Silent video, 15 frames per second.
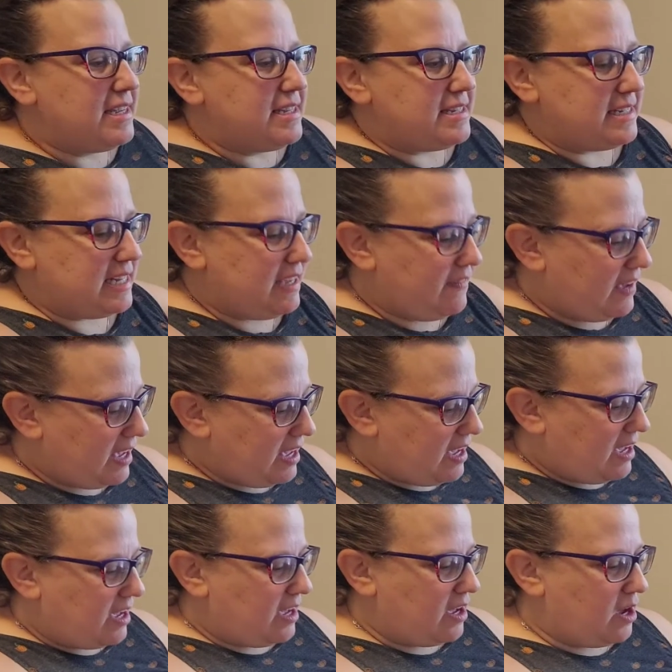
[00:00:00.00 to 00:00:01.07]

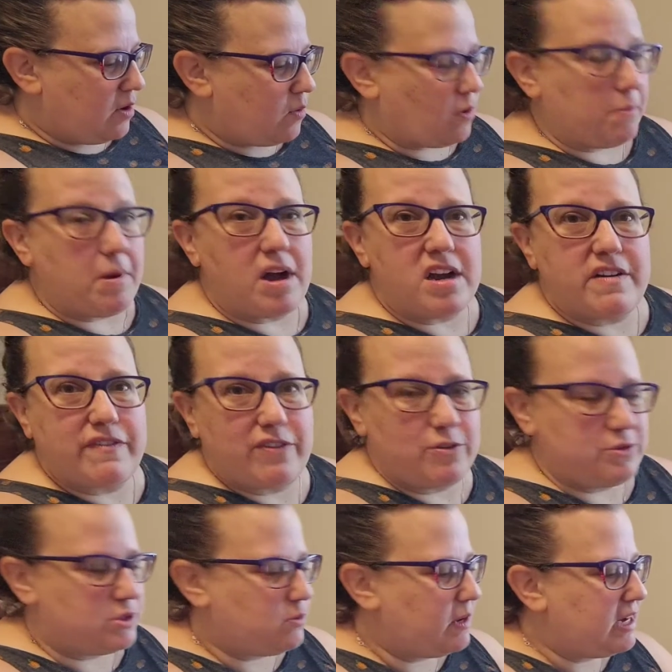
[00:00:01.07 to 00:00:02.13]
stevia or monk
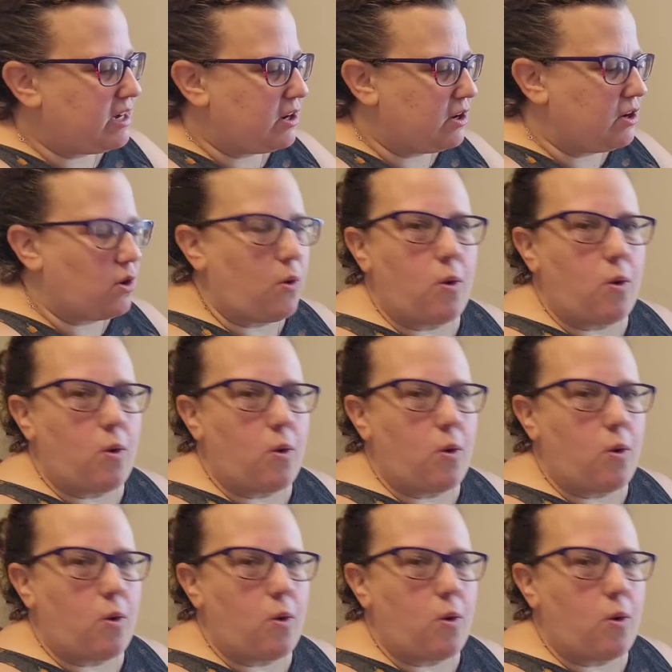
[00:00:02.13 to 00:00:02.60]
fruit sweetener